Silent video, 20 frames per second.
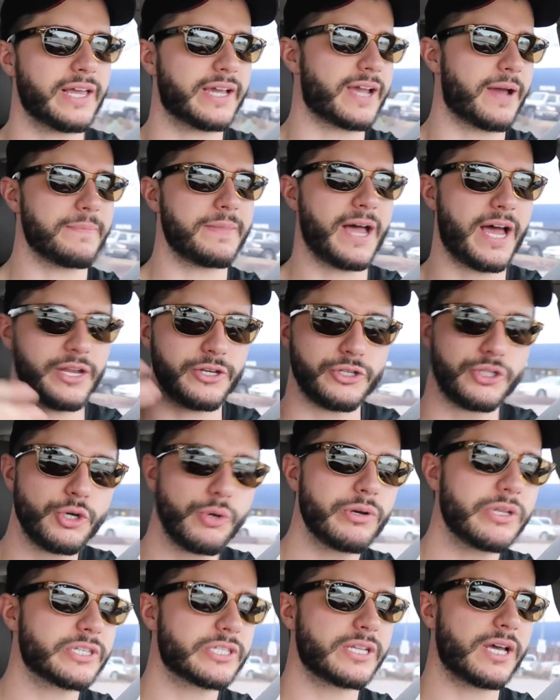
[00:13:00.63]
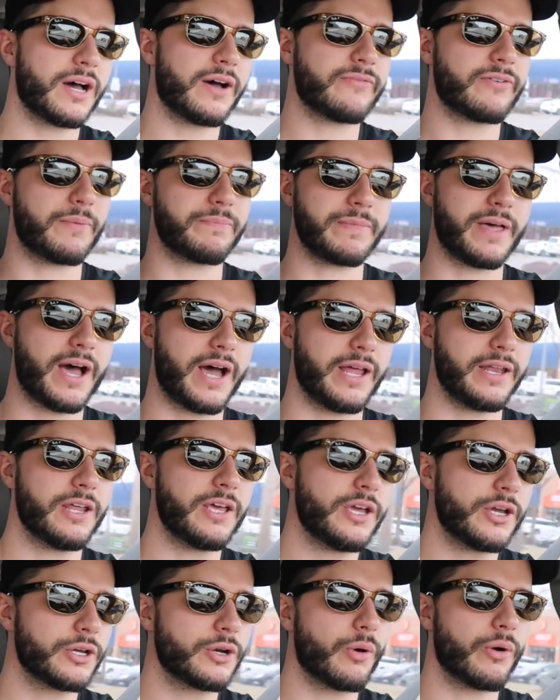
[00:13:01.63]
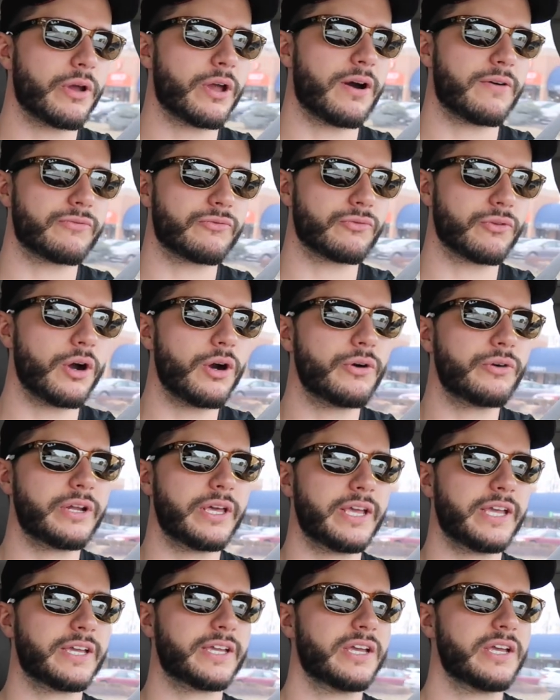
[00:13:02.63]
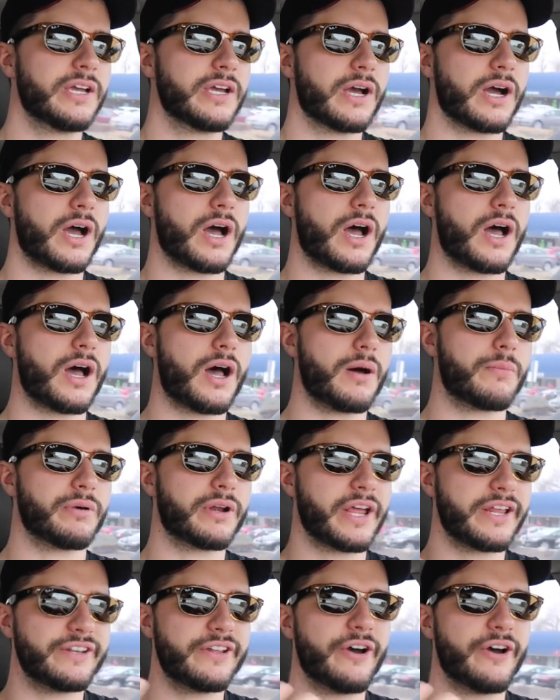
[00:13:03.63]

Like I'm not doing stuff, I'm not going off roading, uh, but I